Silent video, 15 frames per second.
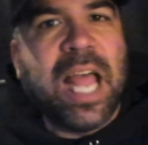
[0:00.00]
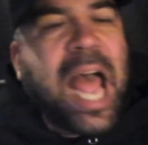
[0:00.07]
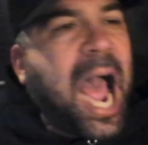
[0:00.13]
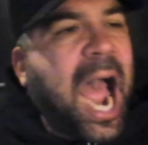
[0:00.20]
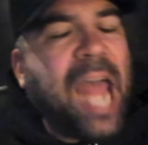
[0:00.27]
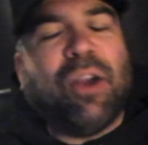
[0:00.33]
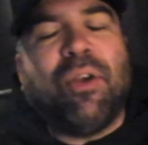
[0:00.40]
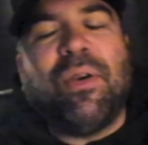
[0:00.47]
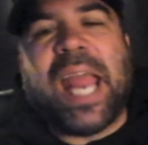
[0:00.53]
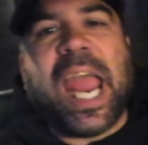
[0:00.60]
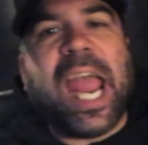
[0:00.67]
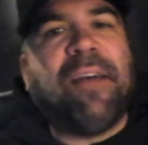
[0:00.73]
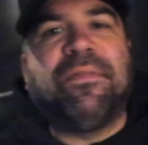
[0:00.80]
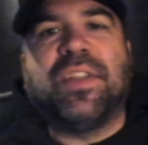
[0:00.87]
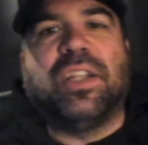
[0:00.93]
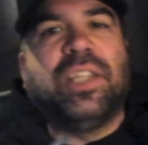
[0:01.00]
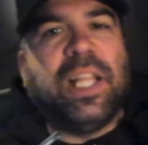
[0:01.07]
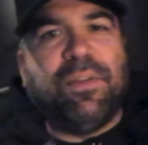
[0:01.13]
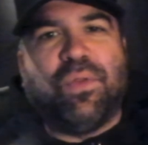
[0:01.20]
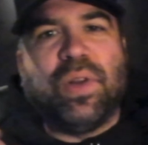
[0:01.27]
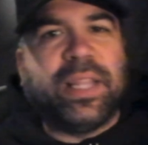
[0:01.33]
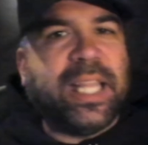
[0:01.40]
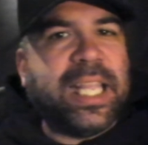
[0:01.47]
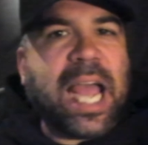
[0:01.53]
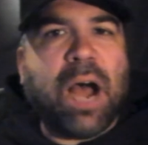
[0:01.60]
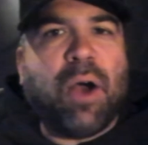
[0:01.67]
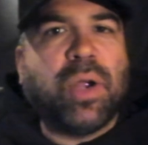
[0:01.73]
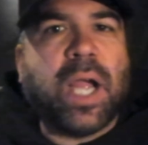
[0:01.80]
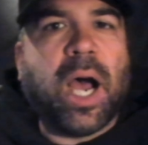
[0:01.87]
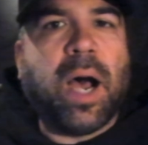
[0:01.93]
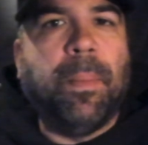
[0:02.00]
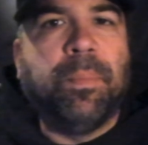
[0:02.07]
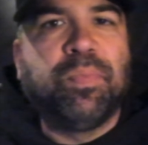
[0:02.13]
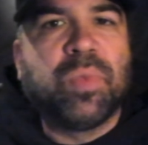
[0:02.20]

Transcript: I don't have to live with the outcome.